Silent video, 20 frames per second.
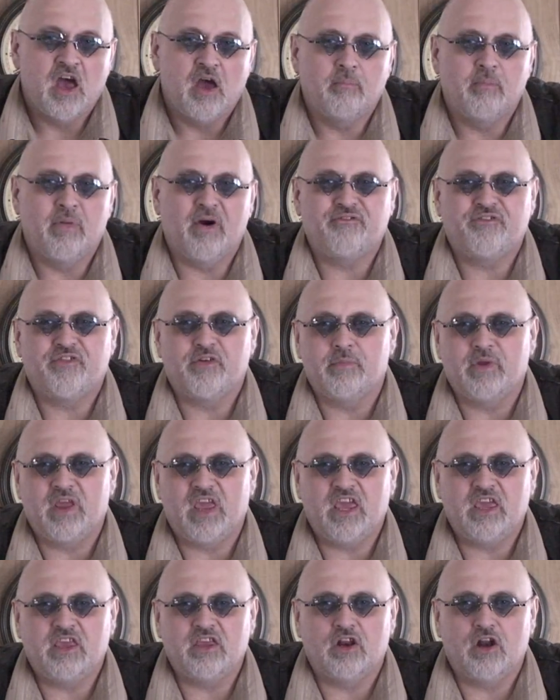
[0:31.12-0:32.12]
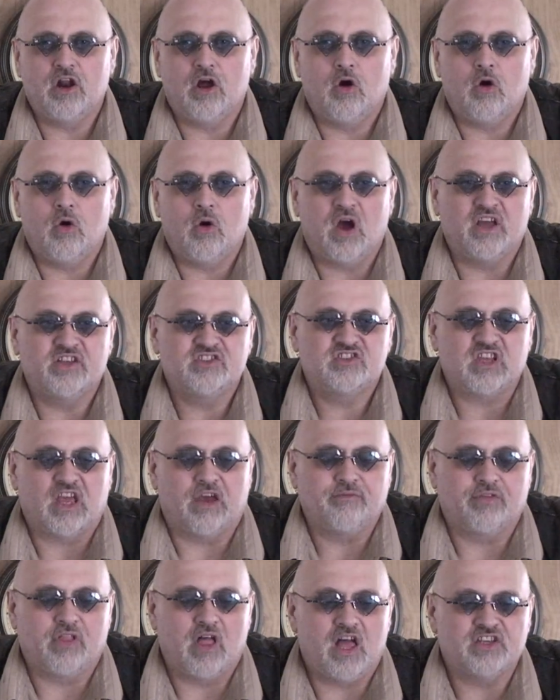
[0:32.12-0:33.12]
But for me, you know,
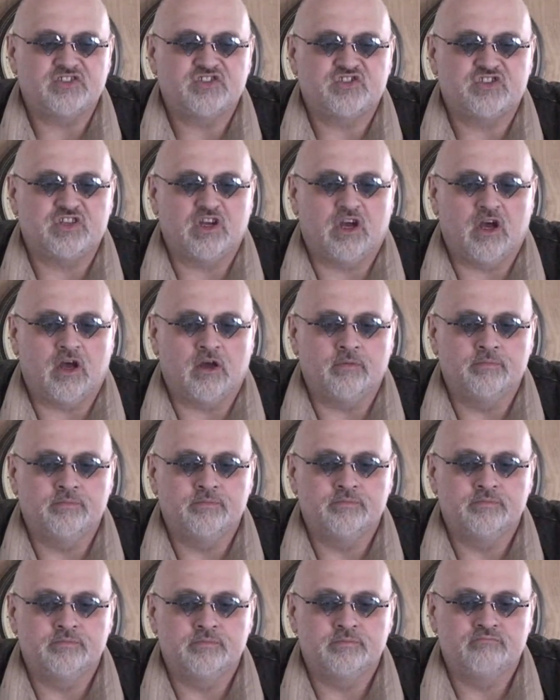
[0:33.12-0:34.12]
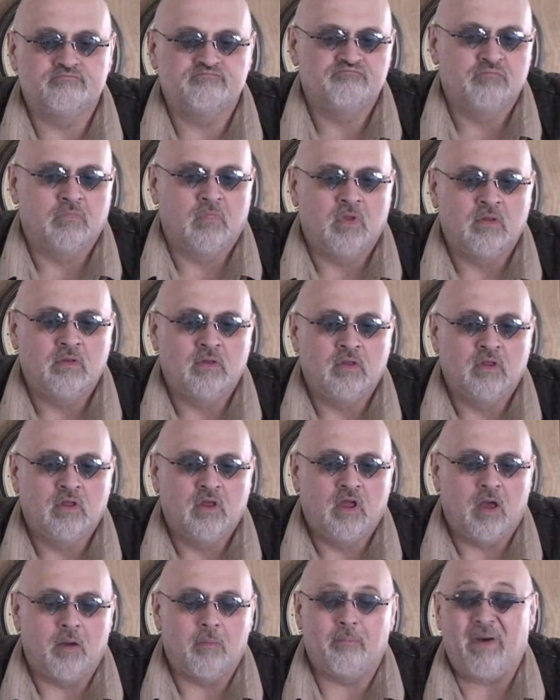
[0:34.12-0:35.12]
I've lost a
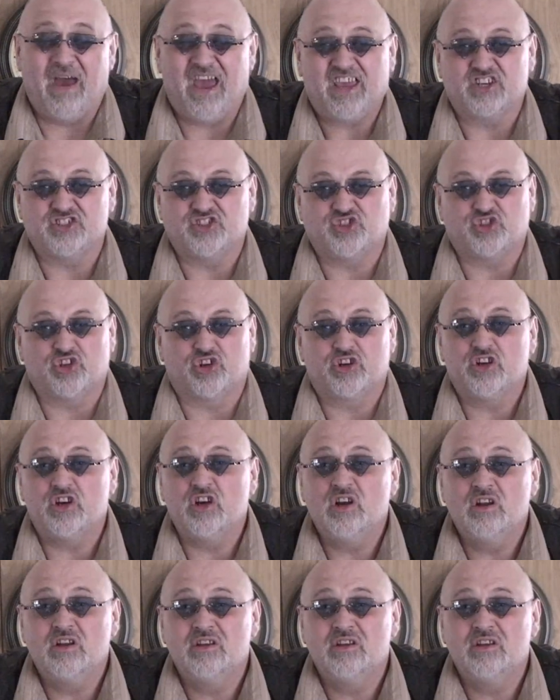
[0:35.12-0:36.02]
bag of sugar,